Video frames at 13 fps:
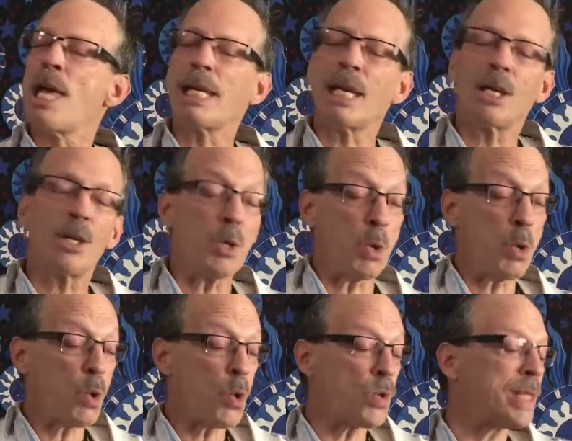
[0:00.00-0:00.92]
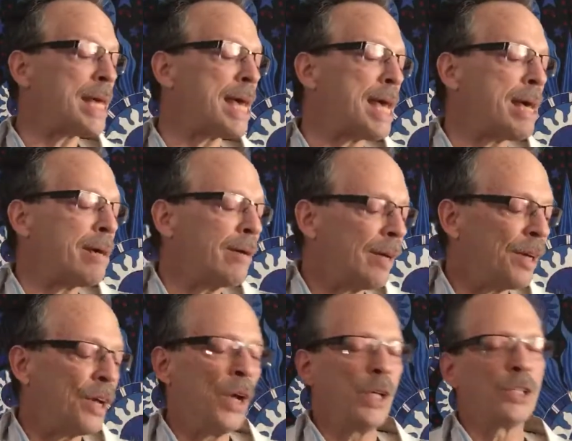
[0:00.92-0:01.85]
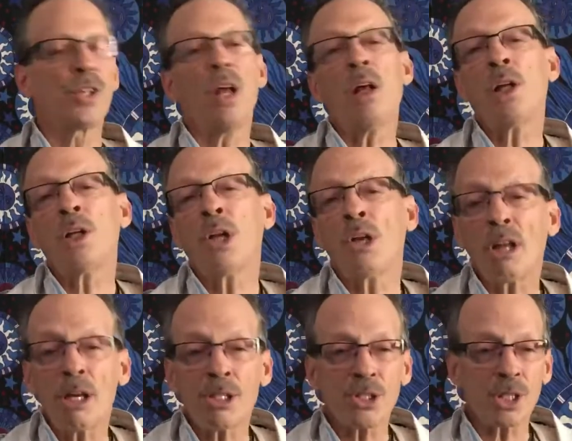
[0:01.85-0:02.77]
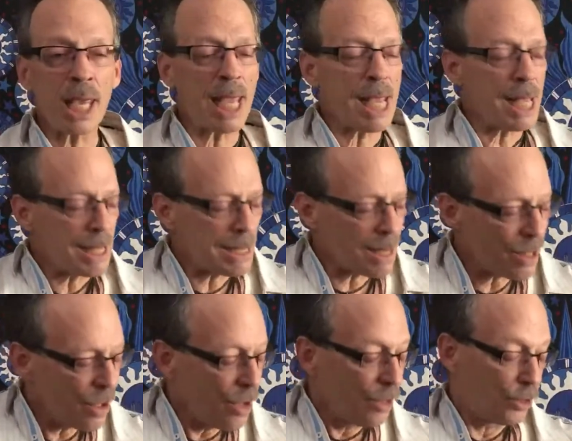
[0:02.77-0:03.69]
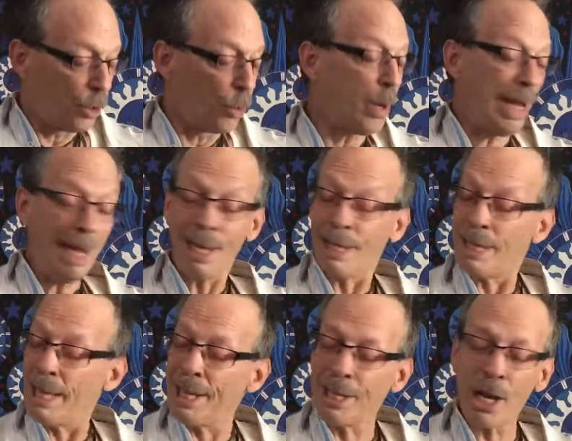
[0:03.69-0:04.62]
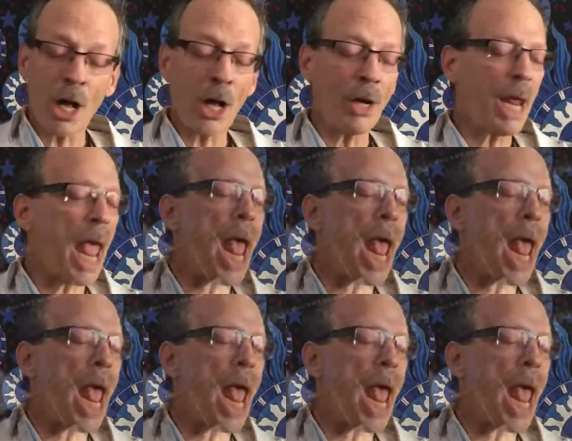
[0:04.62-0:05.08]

take you there. Sun on our skin, the wind in our